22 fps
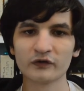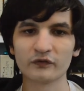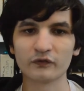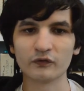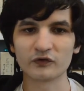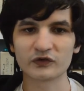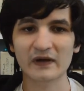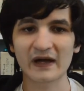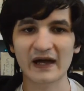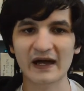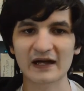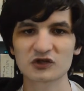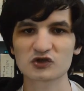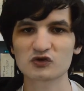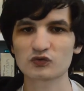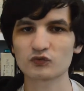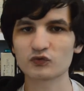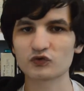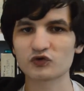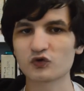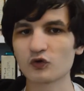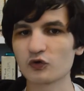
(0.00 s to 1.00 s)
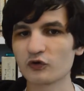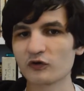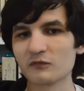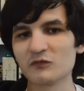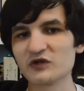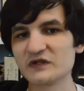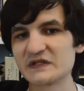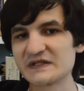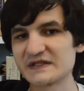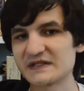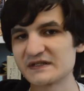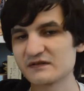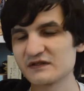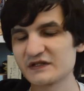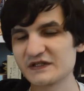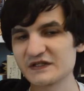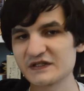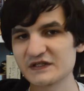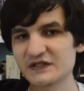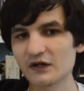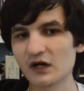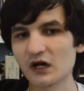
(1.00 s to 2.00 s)
the actual tournaments
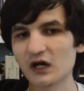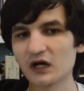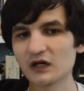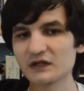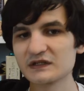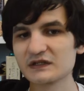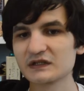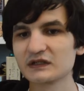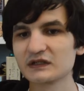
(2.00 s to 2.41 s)
start,